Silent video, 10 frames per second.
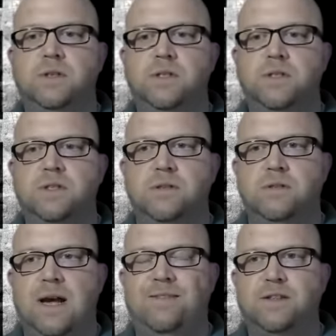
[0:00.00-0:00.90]
just
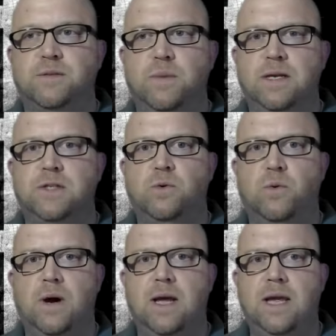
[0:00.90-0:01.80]
have a special
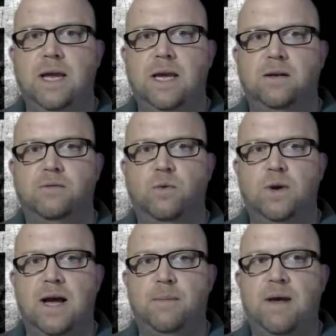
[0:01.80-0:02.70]
way of
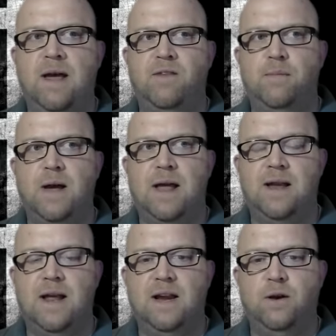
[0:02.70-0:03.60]
when I'm having a bad
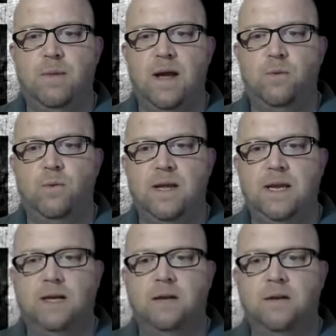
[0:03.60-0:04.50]
day or bad week,